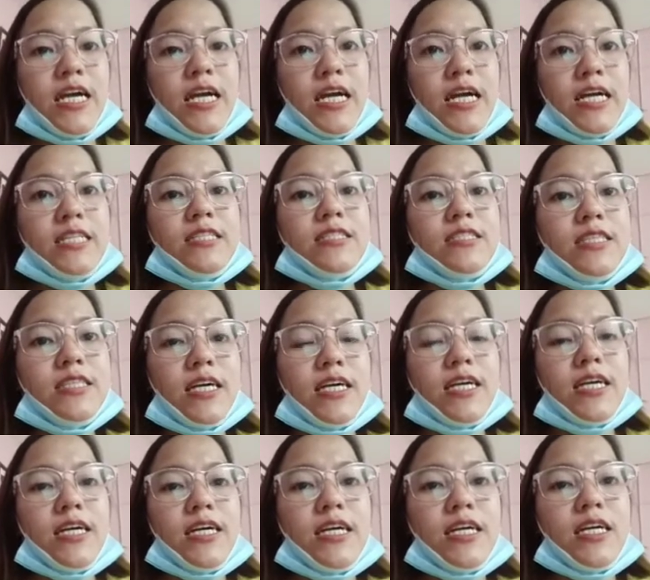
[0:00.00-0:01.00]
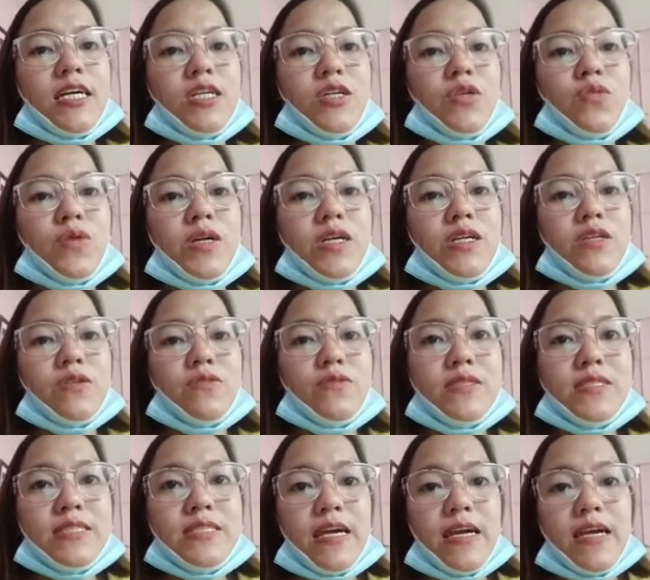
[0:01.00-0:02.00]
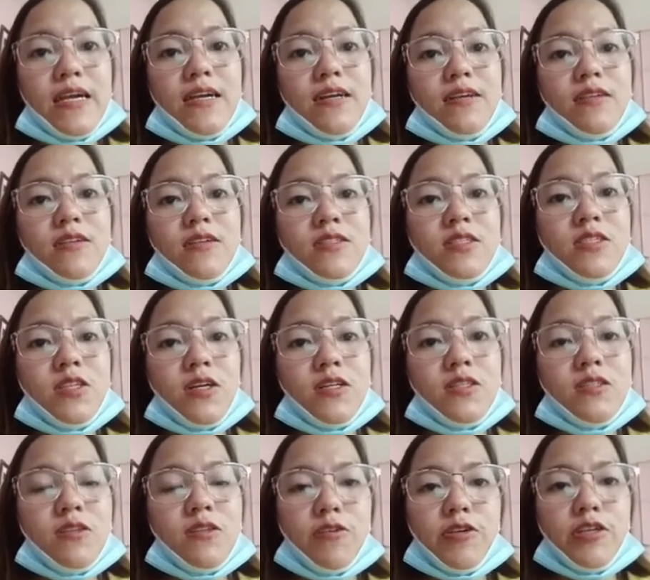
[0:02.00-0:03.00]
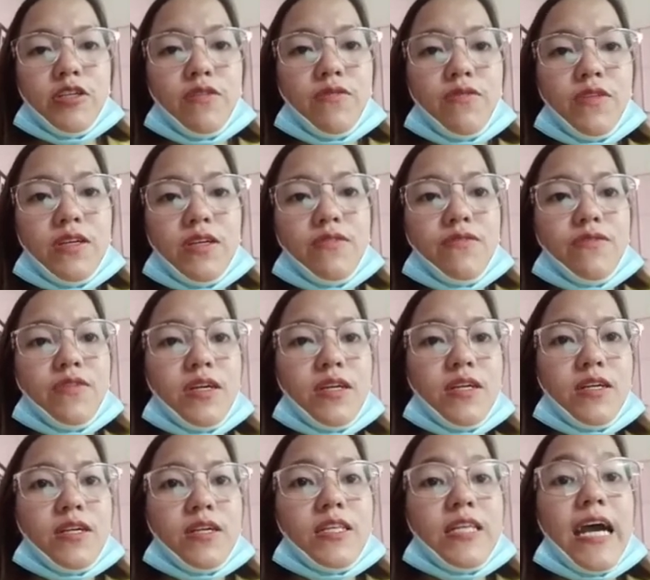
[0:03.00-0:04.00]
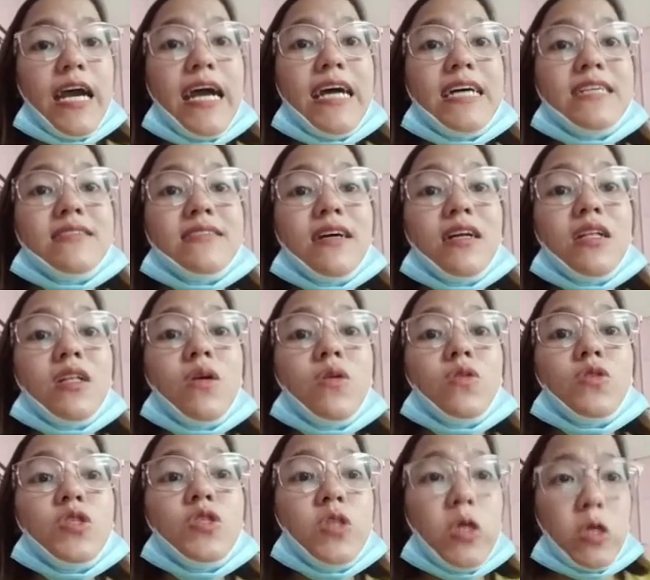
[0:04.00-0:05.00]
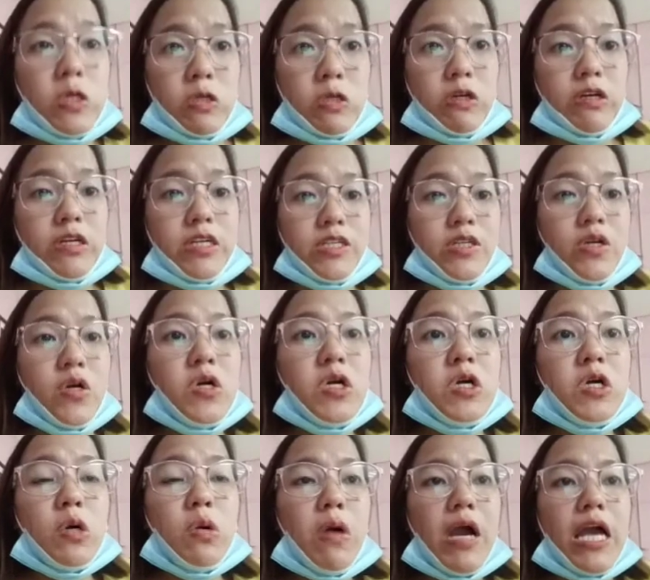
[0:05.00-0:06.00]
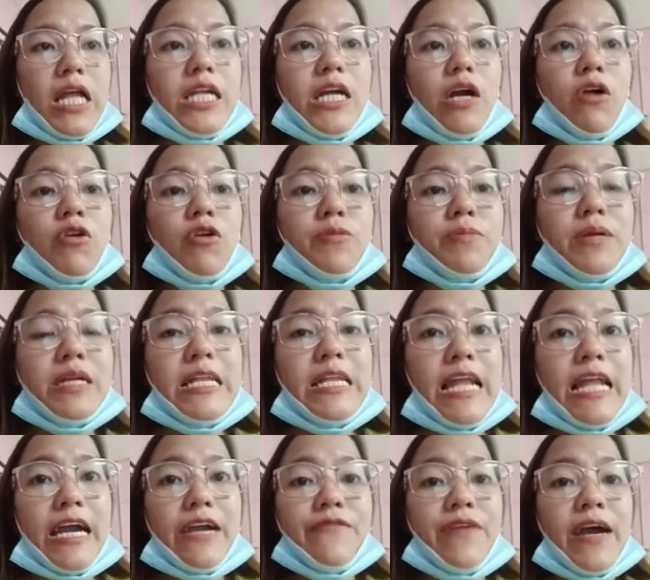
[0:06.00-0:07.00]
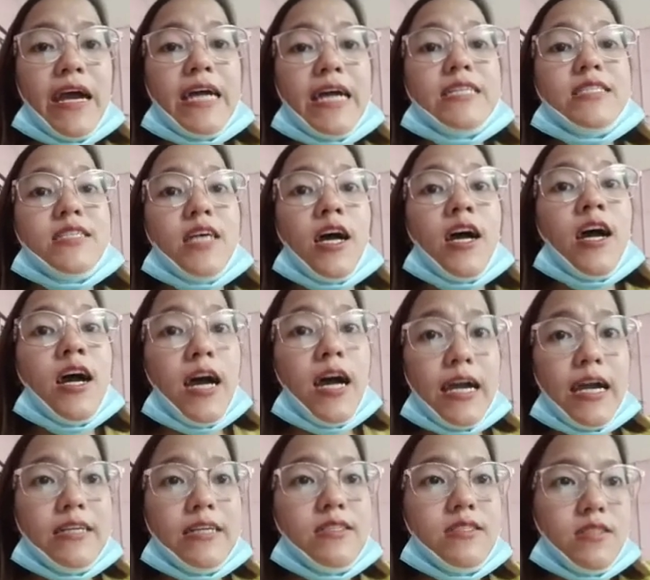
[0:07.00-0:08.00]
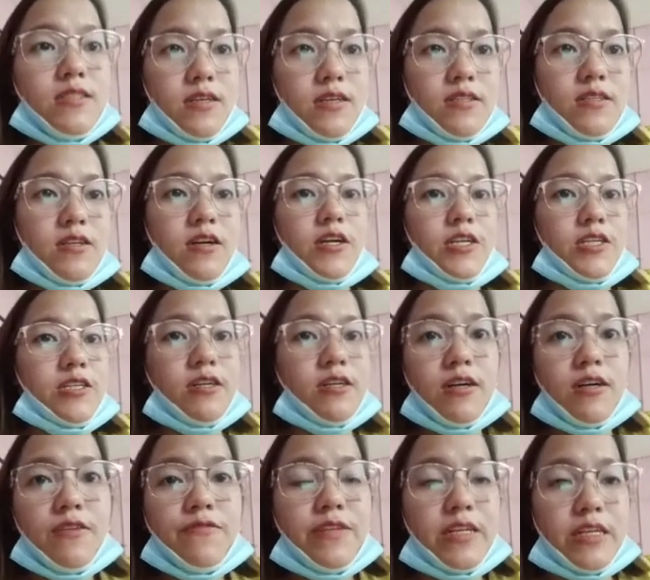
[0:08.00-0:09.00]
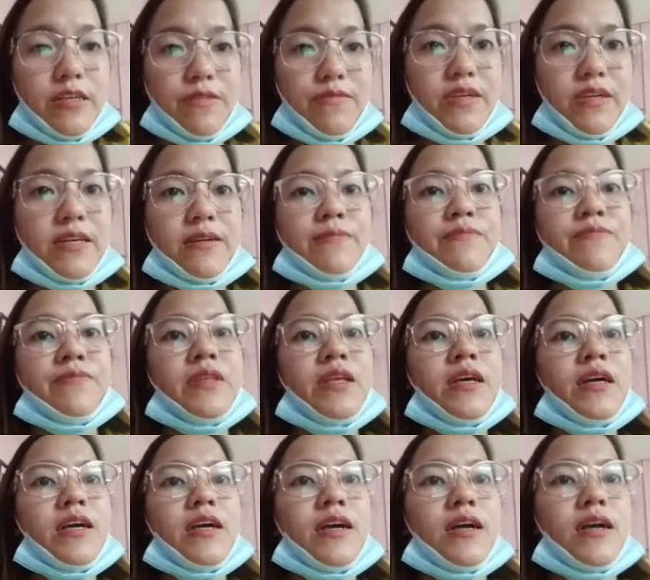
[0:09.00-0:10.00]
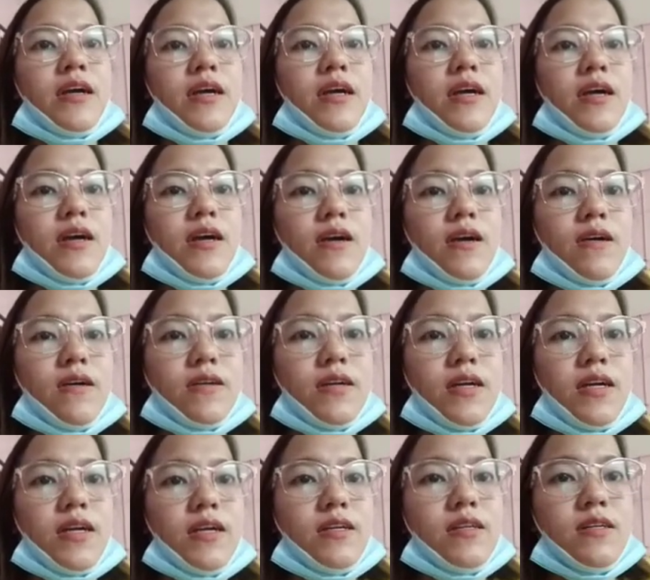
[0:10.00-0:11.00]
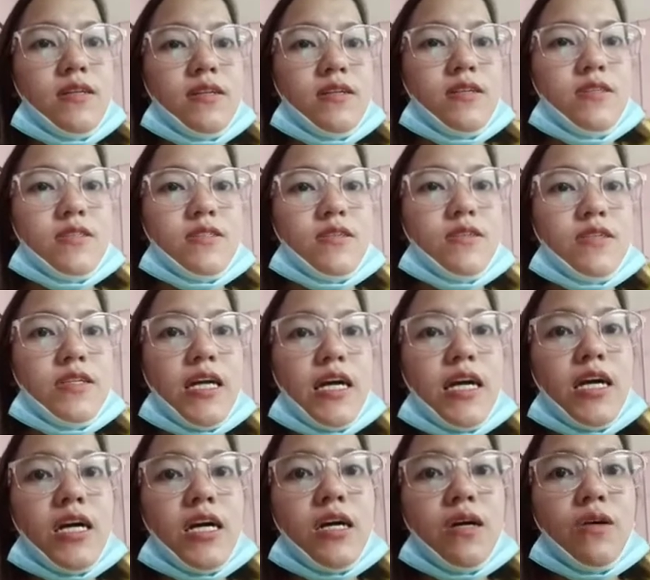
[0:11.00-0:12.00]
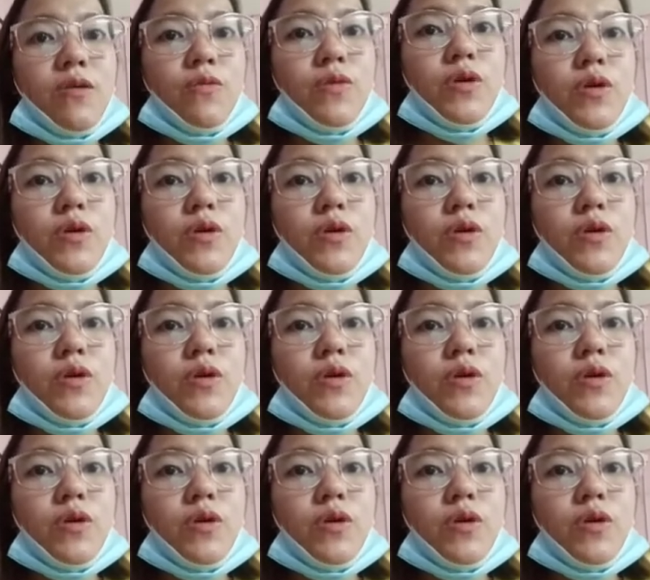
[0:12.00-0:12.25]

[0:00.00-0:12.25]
And then when we say in the standard of living, it has a low standard, while the urban life has a high standard of living. Okay, so now we